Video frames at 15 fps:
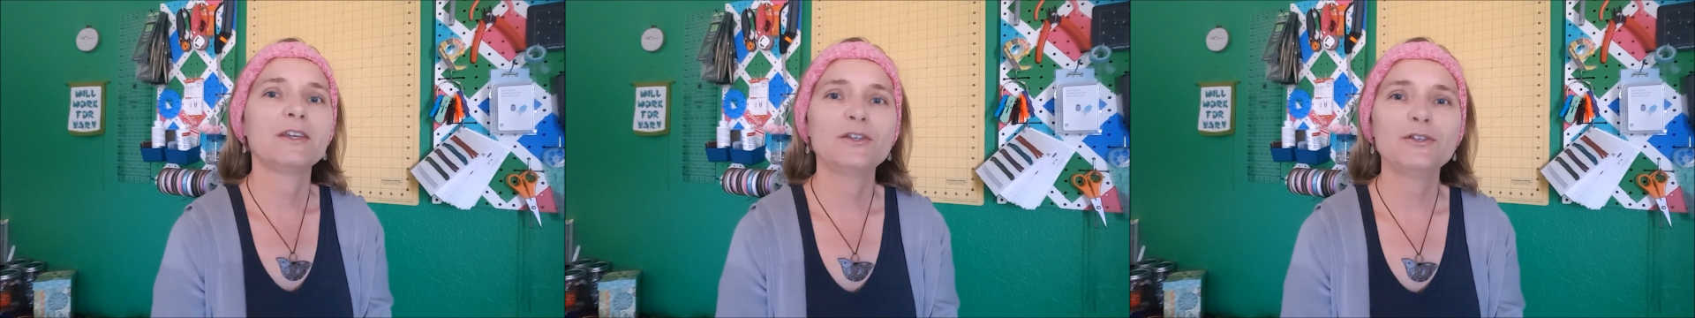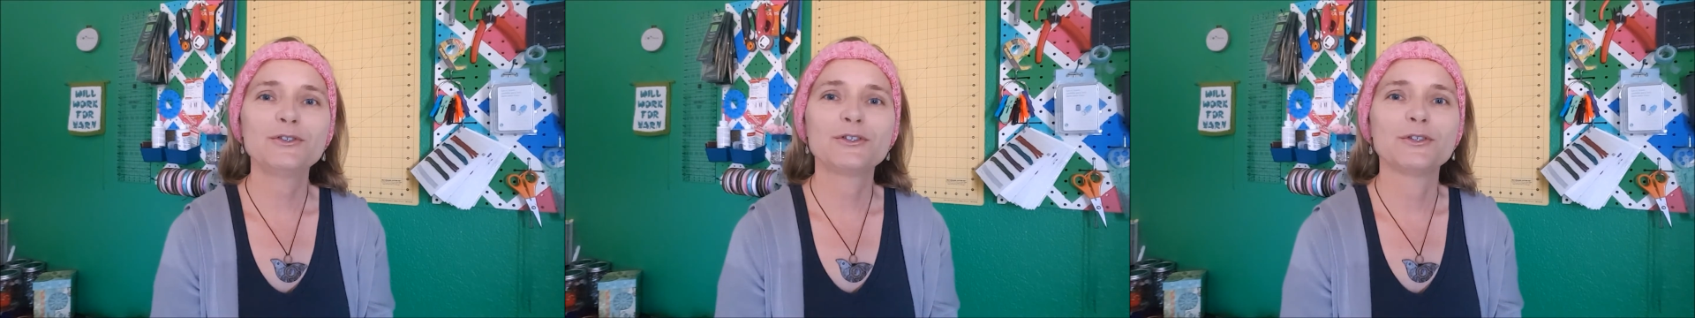
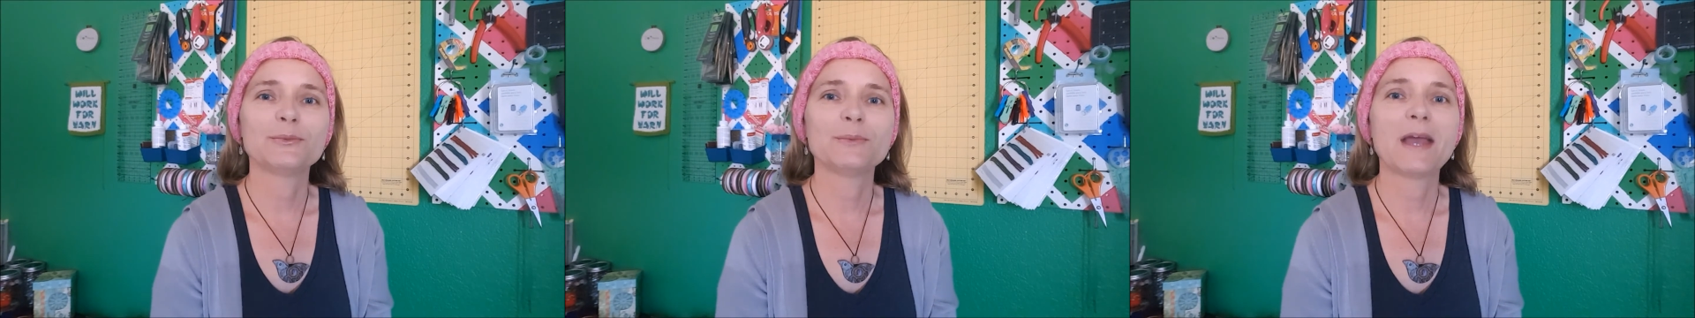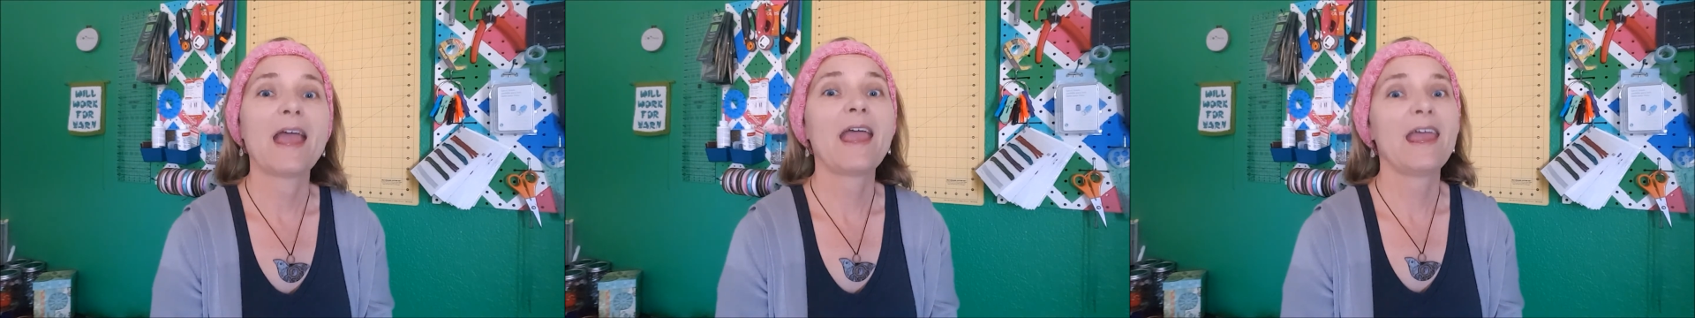
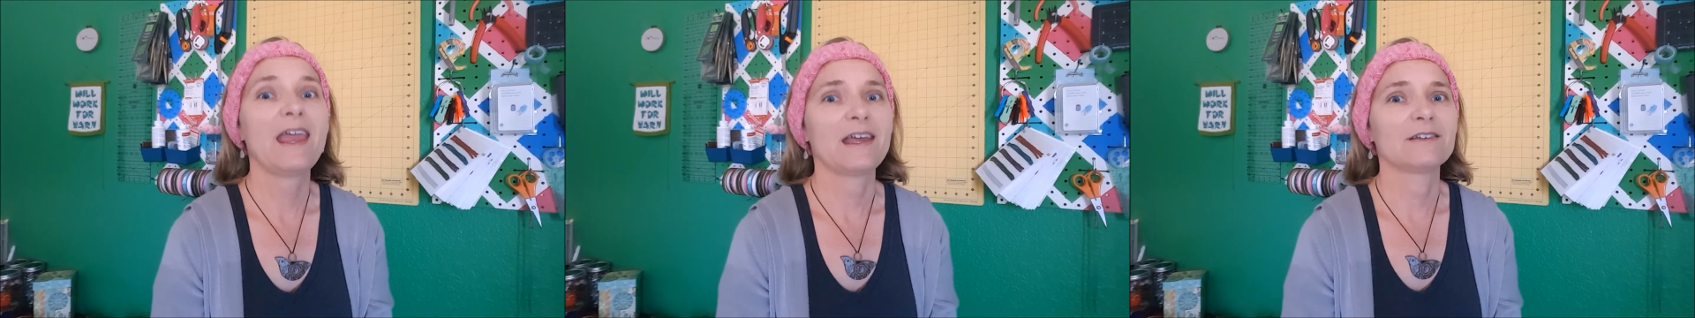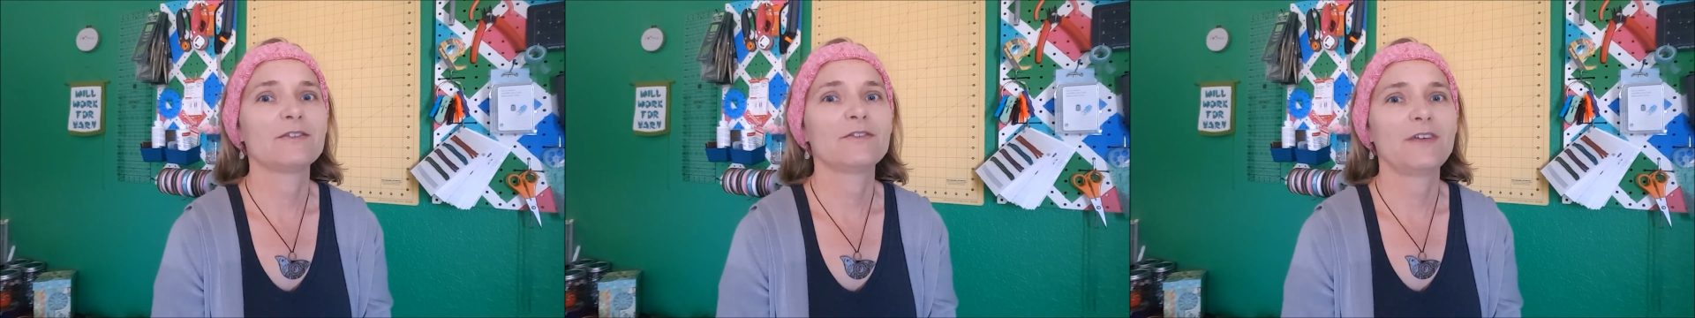YouTube,
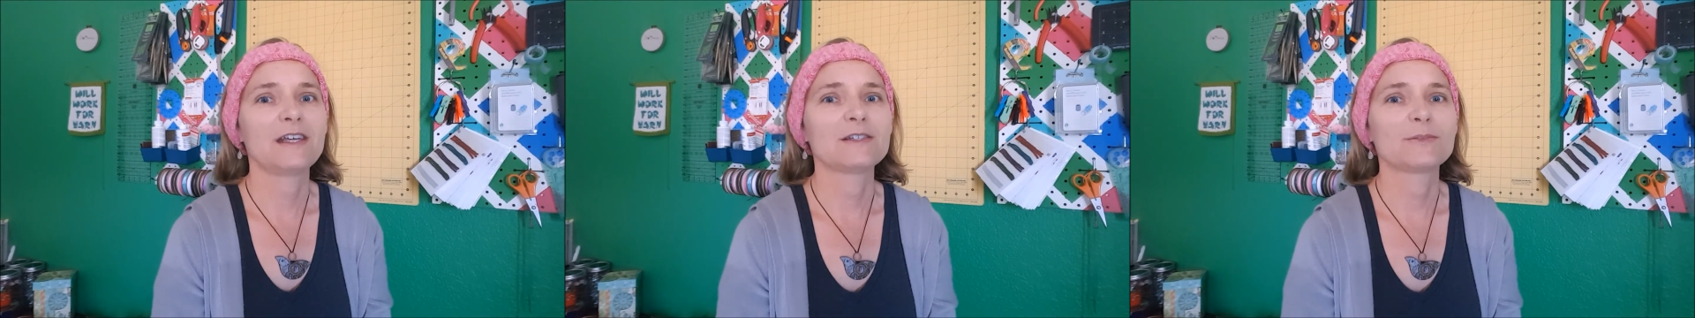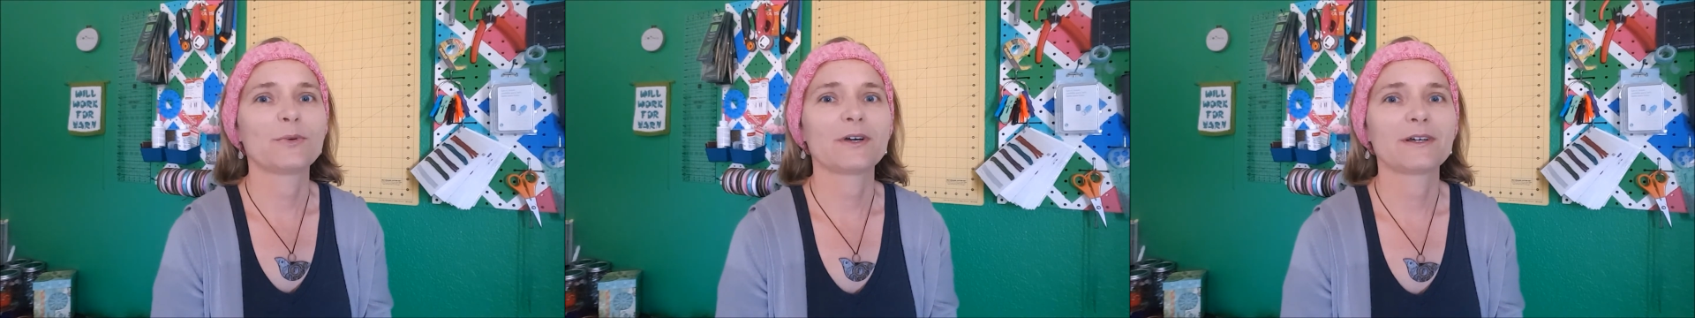and
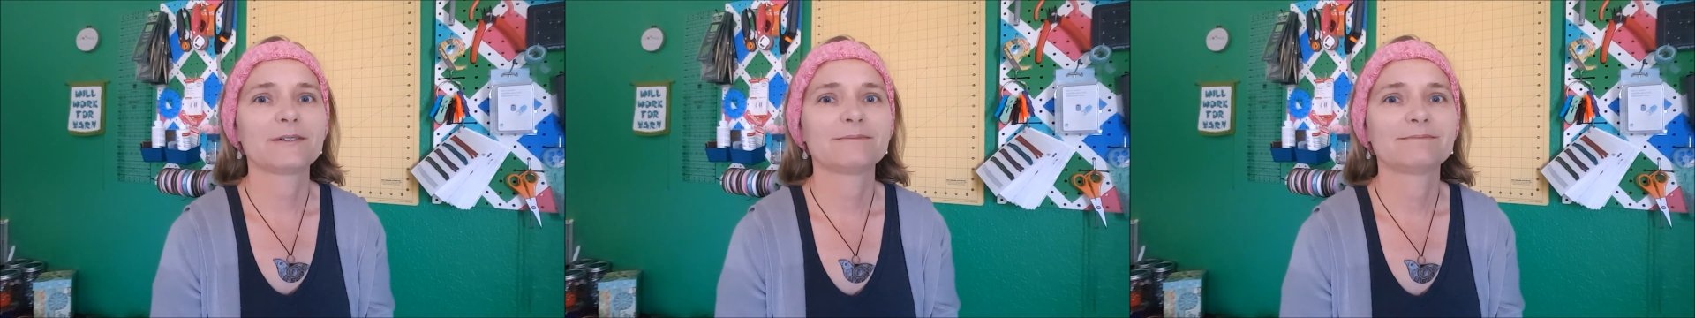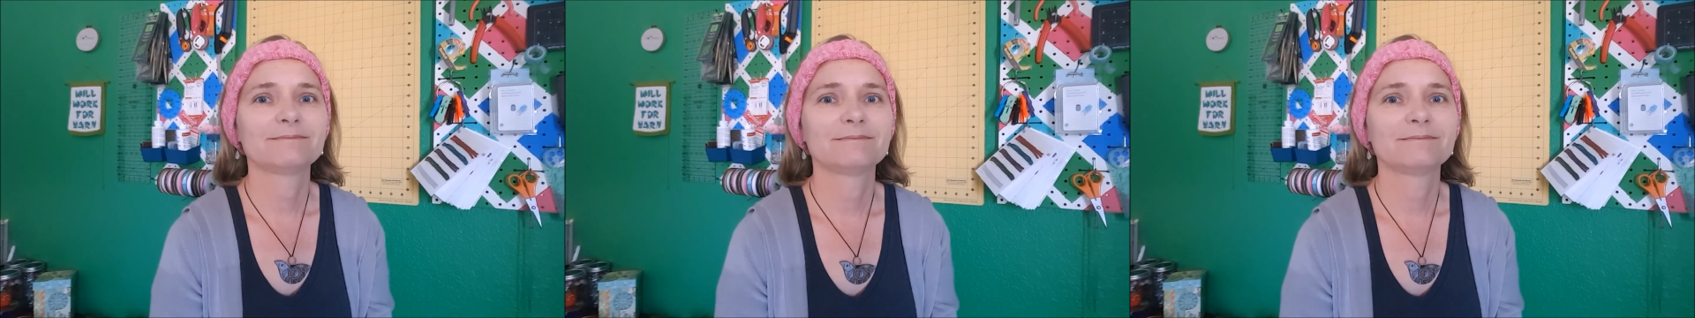Facebook.